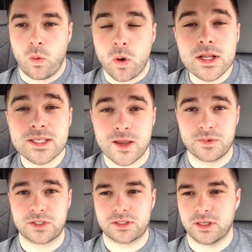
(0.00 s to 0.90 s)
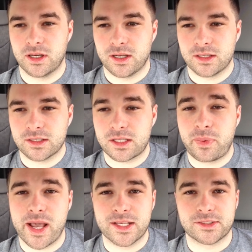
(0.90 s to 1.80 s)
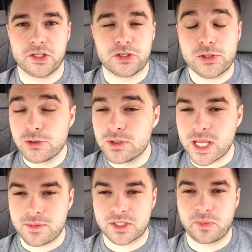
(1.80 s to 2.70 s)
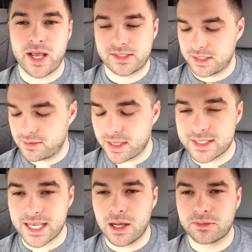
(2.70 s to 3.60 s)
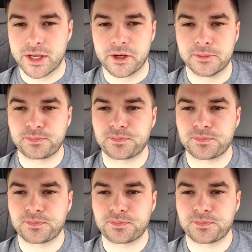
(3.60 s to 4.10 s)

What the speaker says: 1 damage capacity, 2 damage capacity things out there